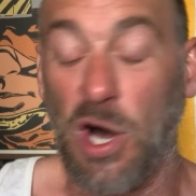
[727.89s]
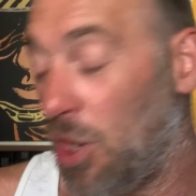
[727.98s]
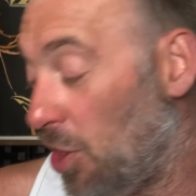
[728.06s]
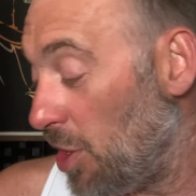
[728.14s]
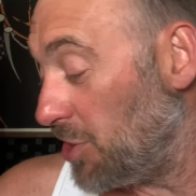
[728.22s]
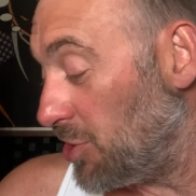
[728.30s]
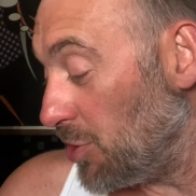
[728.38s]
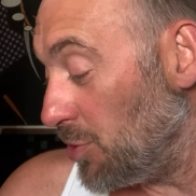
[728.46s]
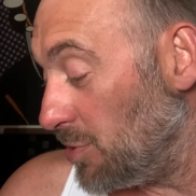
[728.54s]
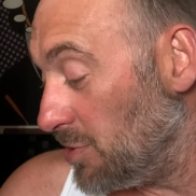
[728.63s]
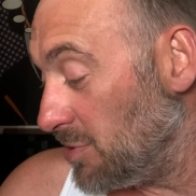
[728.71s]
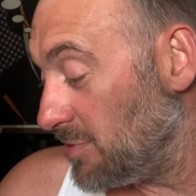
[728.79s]
I
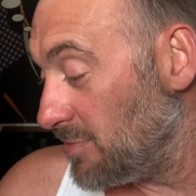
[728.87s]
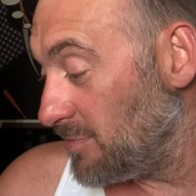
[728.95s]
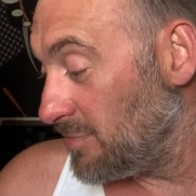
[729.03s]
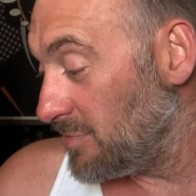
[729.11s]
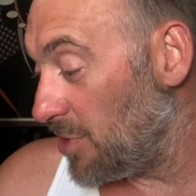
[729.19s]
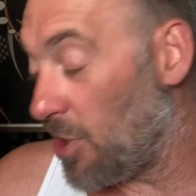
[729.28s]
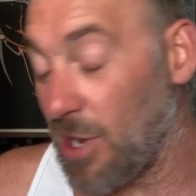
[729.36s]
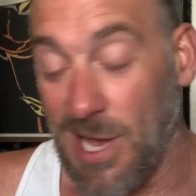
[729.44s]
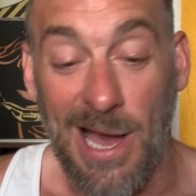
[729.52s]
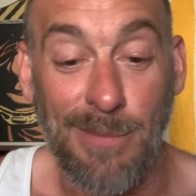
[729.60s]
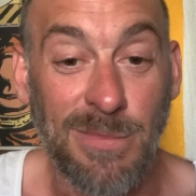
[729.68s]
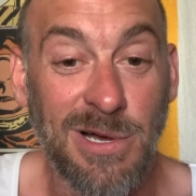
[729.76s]
do, I
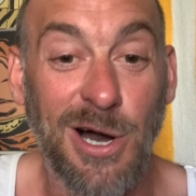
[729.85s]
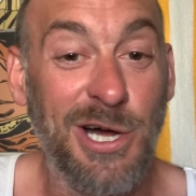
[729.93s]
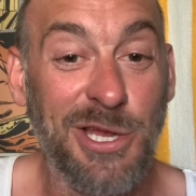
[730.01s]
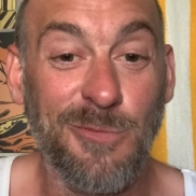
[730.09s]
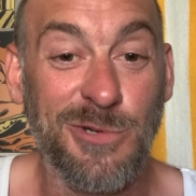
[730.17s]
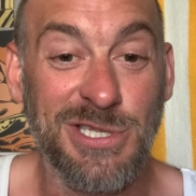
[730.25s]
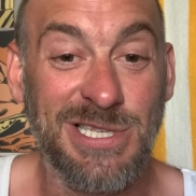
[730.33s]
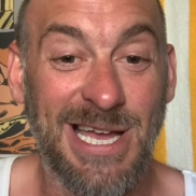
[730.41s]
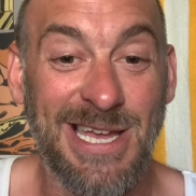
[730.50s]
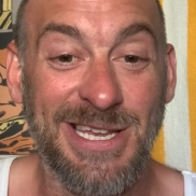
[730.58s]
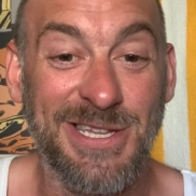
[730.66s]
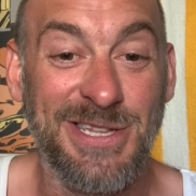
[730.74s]
am. I don't want to say
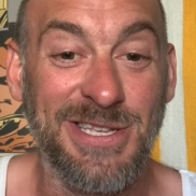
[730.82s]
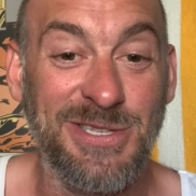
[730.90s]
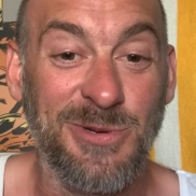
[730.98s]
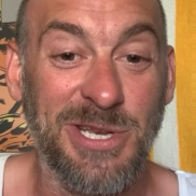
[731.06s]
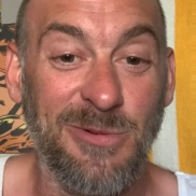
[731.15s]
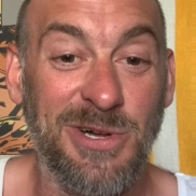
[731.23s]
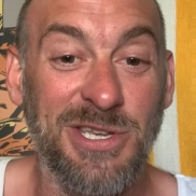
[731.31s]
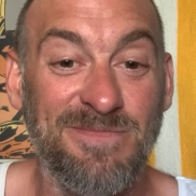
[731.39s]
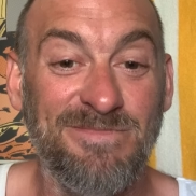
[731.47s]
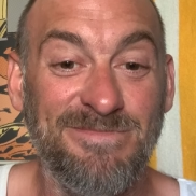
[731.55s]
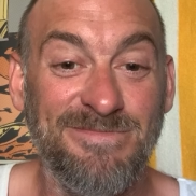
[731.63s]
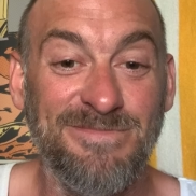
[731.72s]
anything to anyone.
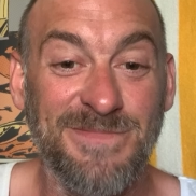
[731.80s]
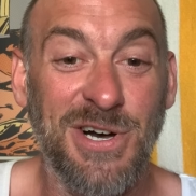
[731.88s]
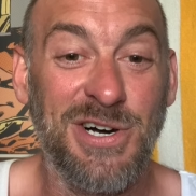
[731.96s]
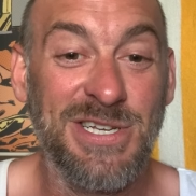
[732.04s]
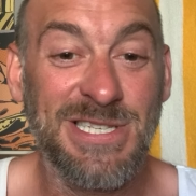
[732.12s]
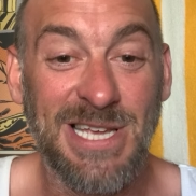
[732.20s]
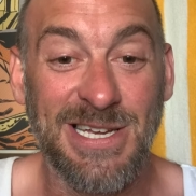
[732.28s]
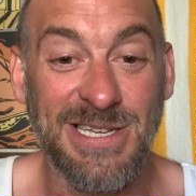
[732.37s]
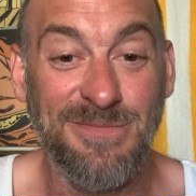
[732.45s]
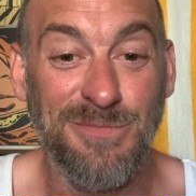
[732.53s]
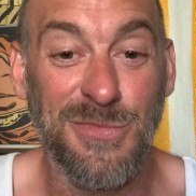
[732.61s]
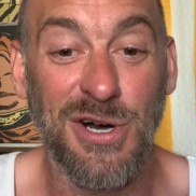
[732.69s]
I
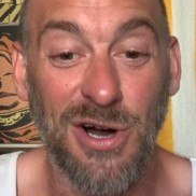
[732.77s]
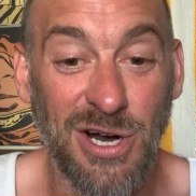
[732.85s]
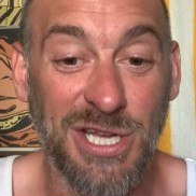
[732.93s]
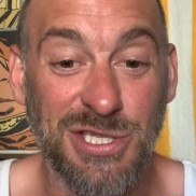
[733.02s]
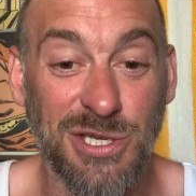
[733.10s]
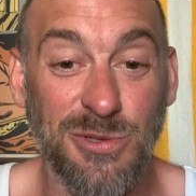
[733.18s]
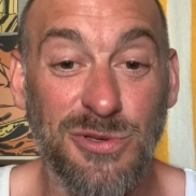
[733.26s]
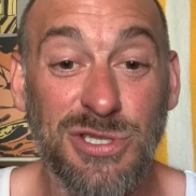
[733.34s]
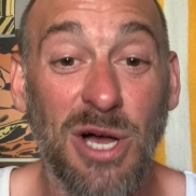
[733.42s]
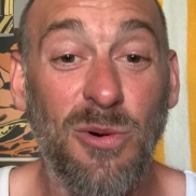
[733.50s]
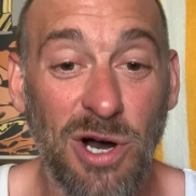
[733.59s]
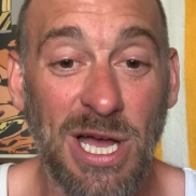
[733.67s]
say that I do,
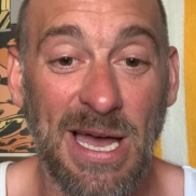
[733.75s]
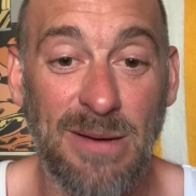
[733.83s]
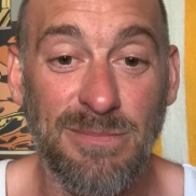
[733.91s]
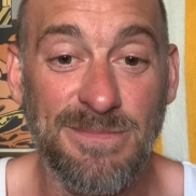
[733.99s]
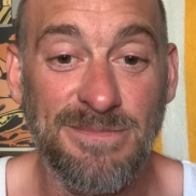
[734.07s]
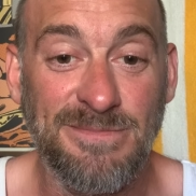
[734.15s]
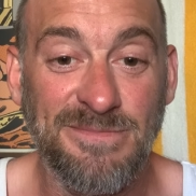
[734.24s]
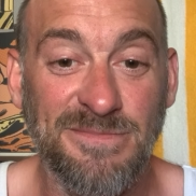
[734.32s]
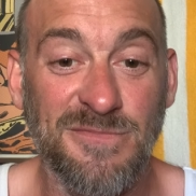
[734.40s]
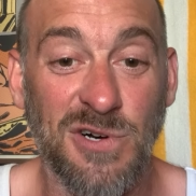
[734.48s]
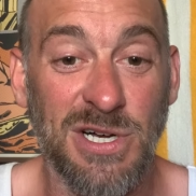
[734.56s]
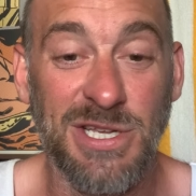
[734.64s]
so I am.
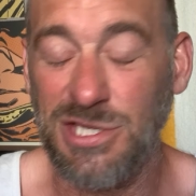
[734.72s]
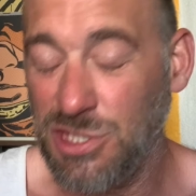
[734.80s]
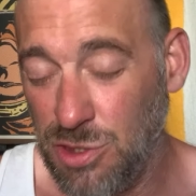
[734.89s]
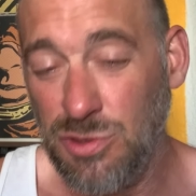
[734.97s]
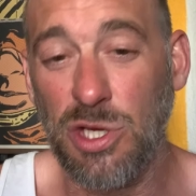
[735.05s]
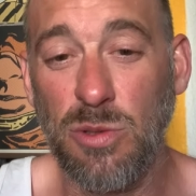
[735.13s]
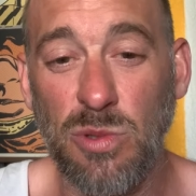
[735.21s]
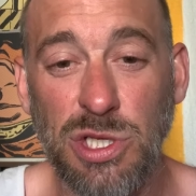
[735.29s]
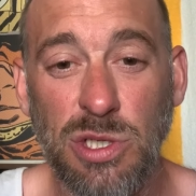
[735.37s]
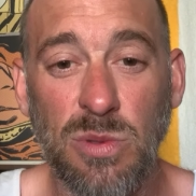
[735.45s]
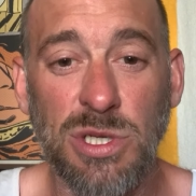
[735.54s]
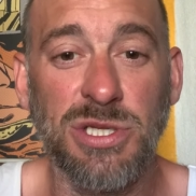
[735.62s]
Right, you do what
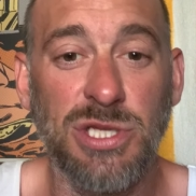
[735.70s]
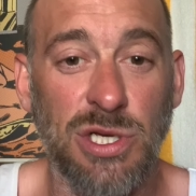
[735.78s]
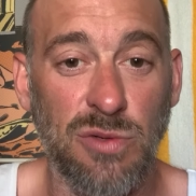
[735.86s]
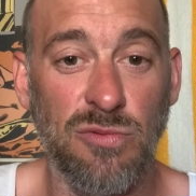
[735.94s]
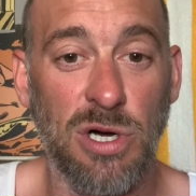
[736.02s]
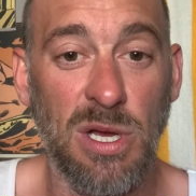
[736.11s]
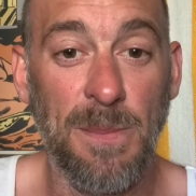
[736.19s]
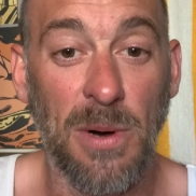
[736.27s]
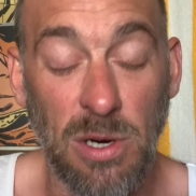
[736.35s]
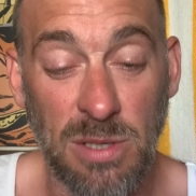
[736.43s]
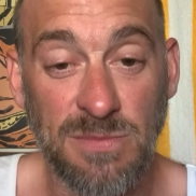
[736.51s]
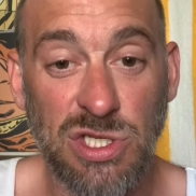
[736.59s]
you want to do, right? But
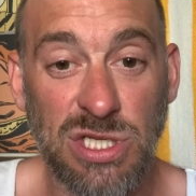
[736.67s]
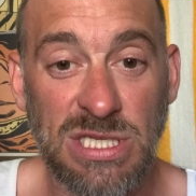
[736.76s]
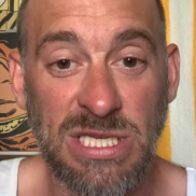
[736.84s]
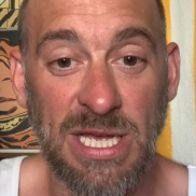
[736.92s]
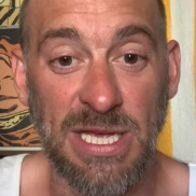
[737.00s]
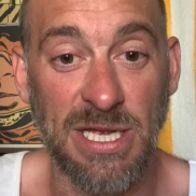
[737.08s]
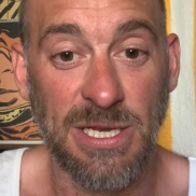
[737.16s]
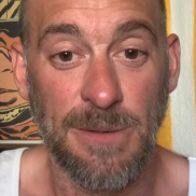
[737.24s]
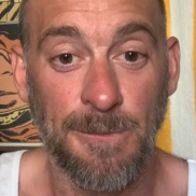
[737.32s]
I'm just saying,